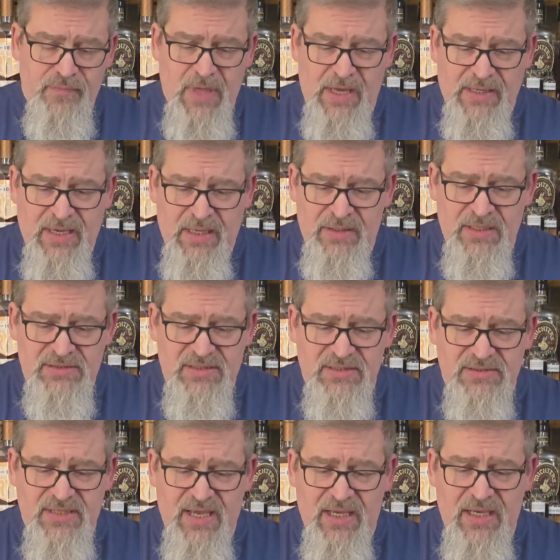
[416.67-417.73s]
Again, this
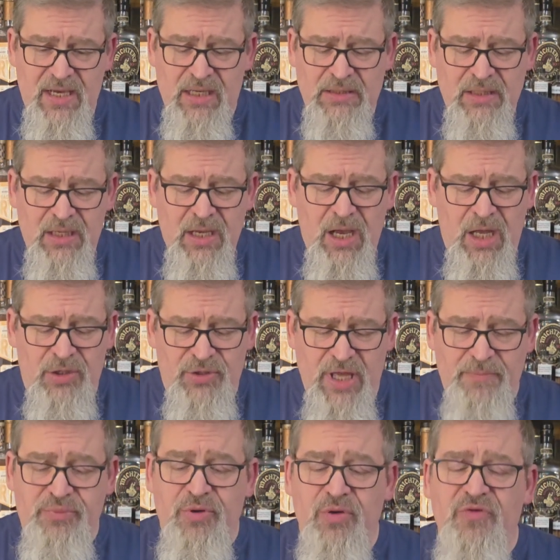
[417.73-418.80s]
is a
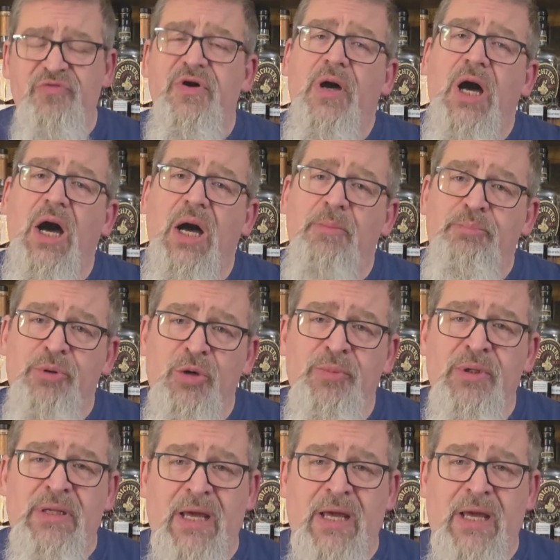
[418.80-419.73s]
108 proof bourbon